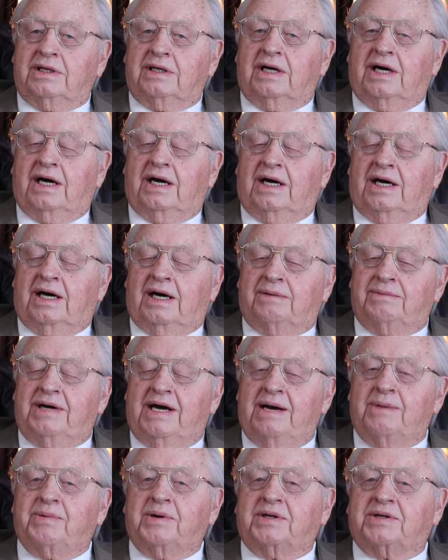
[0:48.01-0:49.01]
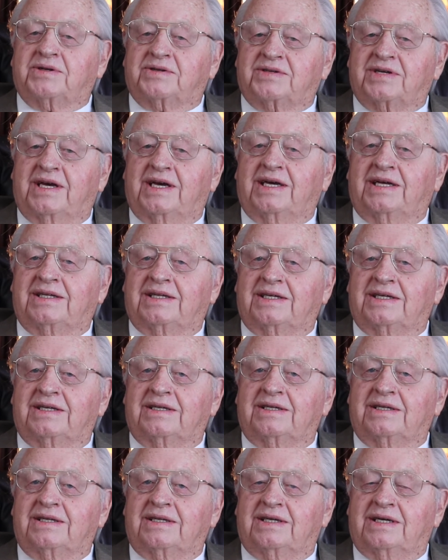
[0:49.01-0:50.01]
I'm happy to say that
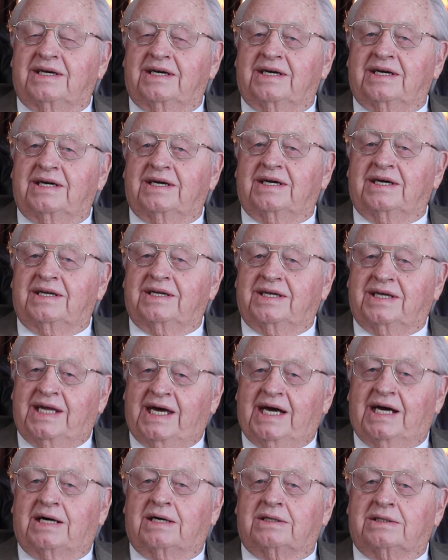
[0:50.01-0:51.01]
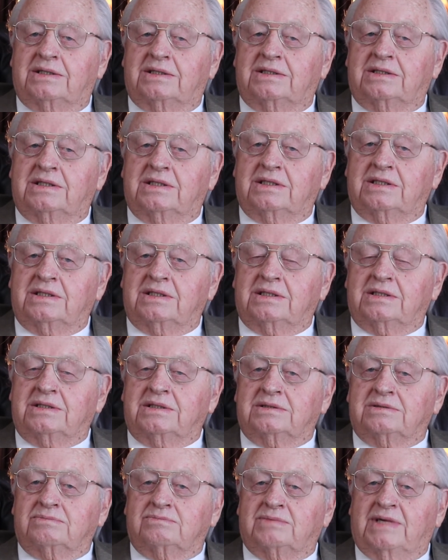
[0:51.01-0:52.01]
now
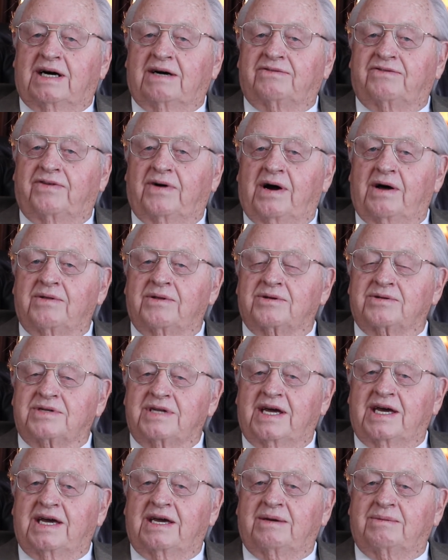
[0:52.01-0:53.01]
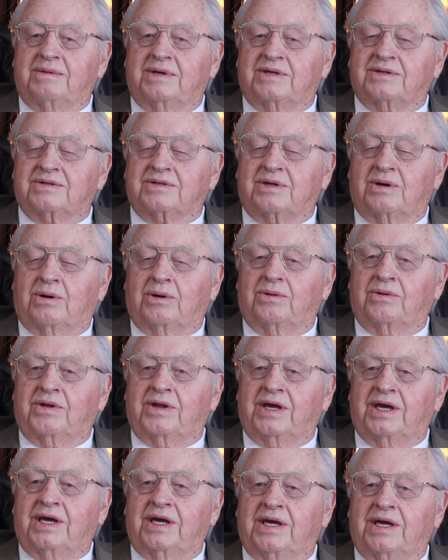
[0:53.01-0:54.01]
my father's name is on
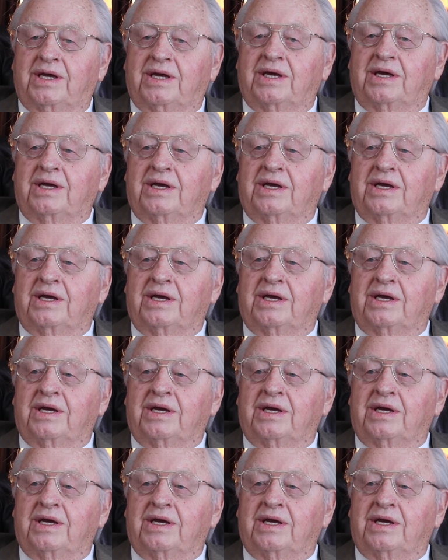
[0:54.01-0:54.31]
the